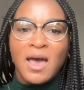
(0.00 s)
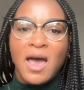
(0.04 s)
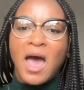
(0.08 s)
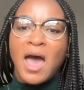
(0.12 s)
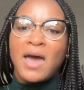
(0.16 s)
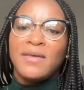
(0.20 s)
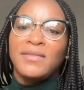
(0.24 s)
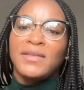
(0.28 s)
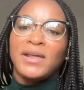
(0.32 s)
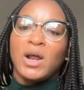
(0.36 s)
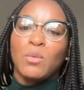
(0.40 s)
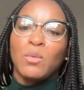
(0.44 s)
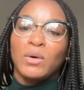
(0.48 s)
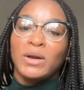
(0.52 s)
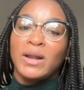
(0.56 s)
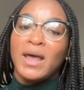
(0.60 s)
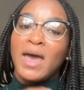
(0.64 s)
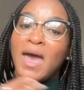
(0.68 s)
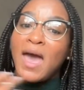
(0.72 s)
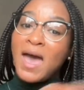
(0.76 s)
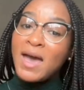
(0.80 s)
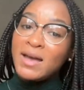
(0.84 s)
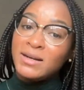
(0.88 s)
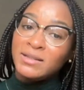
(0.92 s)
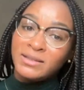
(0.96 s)
And then I want
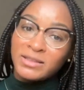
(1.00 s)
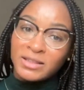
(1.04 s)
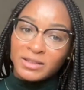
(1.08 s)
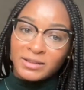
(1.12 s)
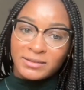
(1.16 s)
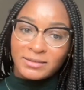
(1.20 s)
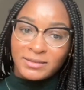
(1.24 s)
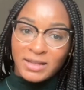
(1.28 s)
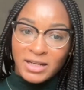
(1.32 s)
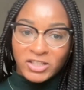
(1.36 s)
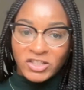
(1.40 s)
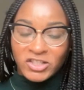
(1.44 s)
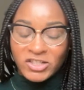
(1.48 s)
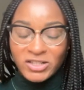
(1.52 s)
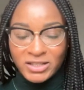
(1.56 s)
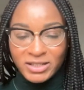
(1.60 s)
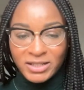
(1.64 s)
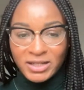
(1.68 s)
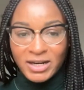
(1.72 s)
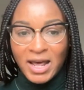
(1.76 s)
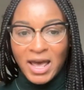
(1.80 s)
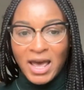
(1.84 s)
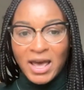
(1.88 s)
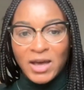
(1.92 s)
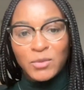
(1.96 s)
to end our session
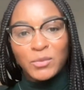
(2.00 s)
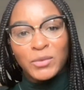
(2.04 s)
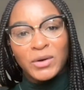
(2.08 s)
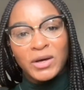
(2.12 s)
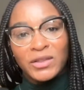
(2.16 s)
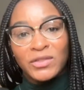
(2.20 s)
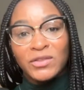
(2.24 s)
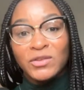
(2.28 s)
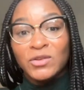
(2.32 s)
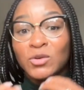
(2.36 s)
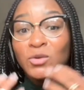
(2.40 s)
today with